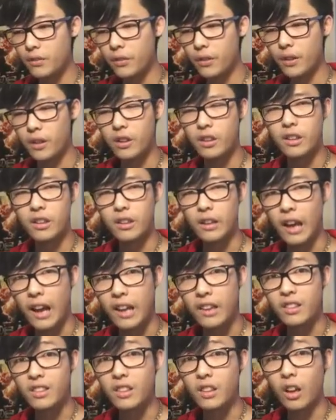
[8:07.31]

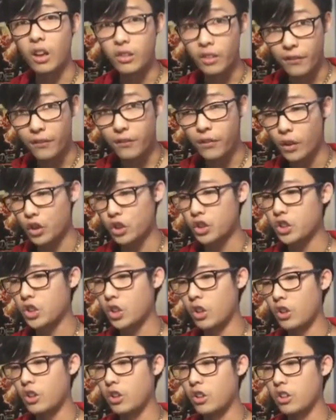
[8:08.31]
on the first
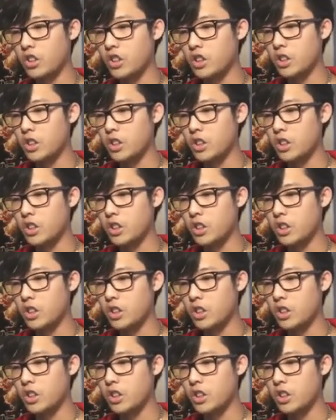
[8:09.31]
turn.